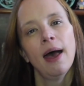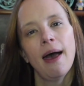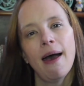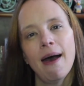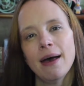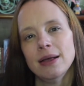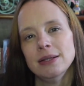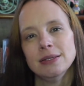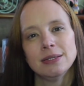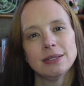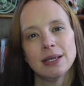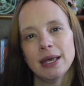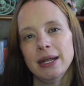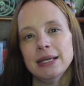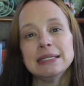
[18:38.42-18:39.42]
and
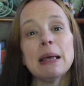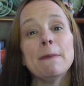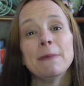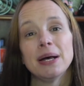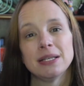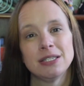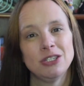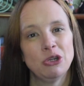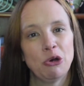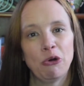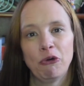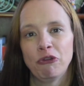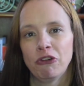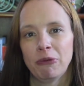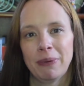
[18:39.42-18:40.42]
it is a
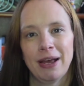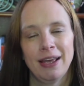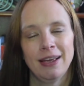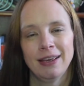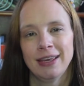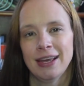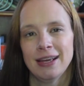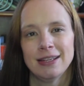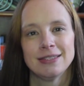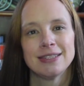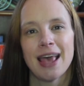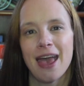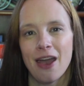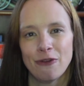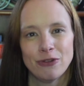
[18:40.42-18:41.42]
must-do for my kids
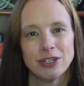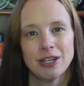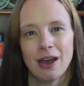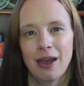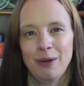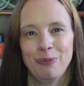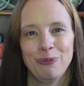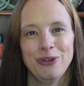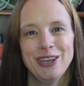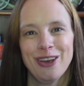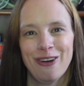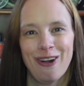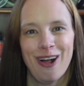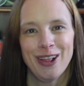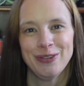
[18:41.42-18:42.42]
every time we
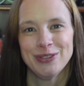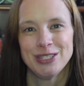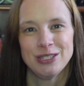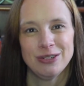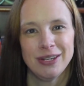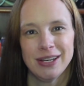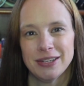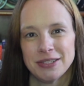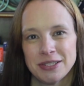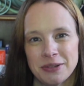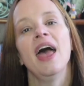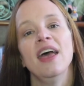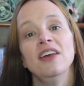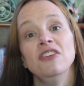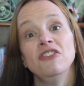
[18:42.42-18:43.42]
go to Hollywood Studios.
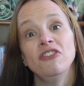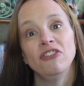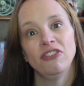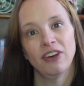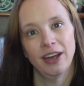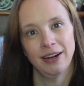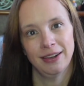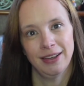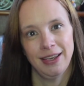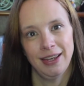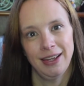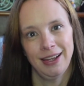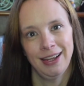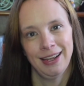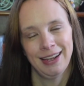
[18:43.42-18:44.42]
And
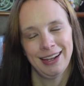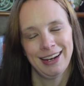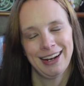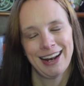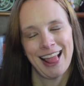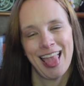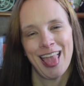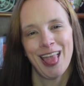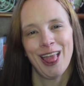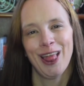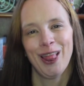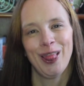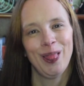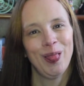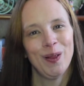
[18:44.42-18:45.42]
finally,
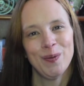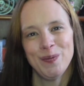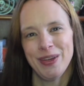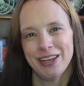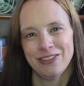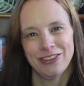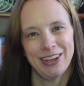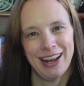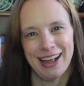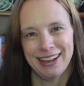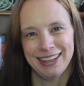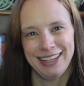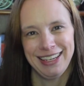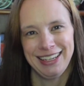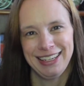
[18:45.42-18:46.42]
the big
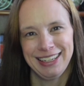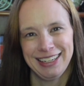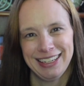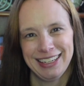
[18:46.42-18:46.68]
finale,